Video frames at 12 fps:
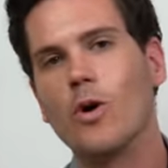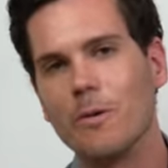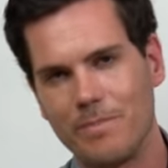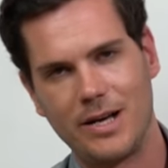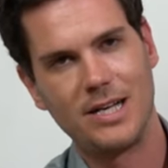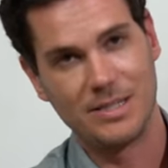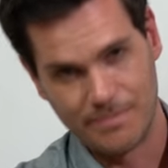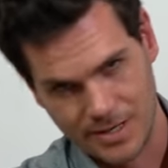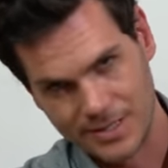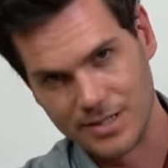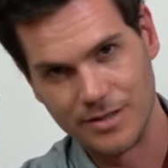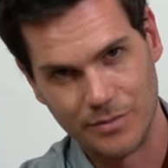won't pass
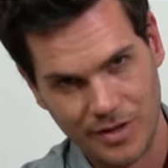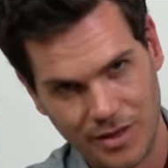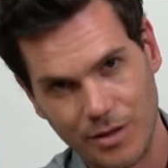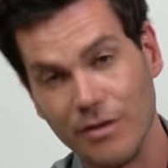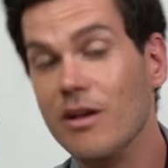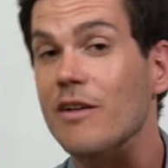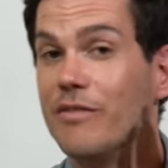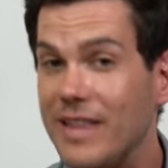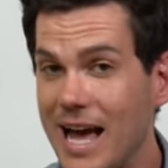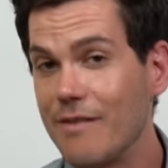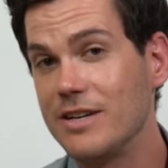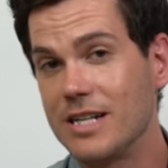muster with you. For
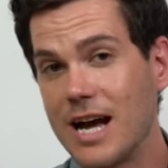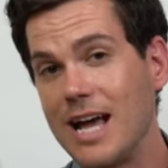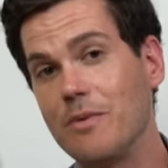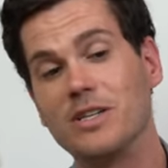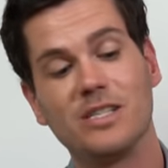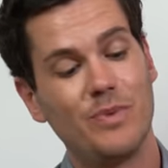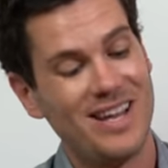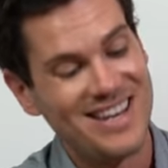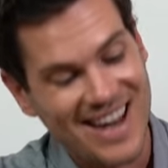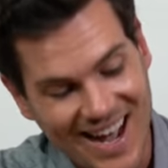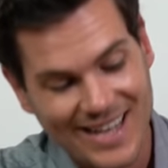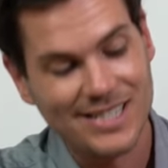the average guy who wants to wear
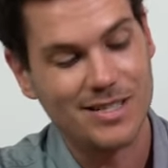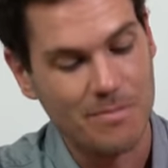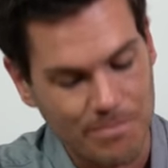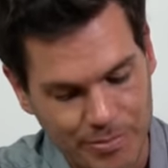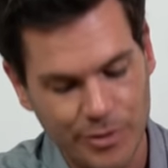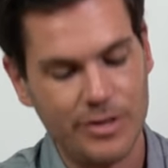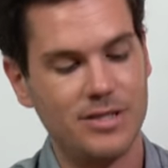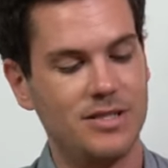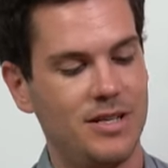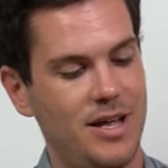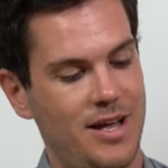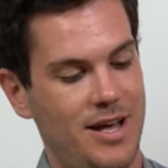nice
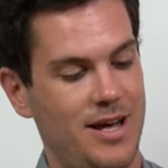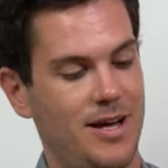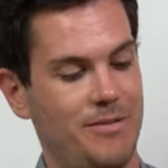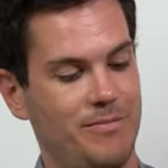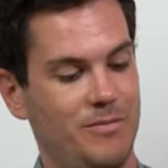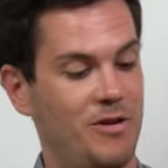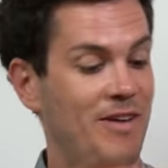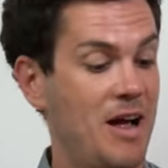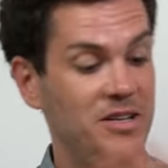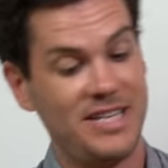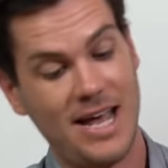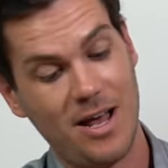boots um,
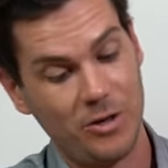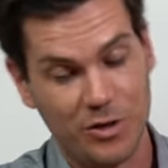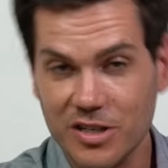around town,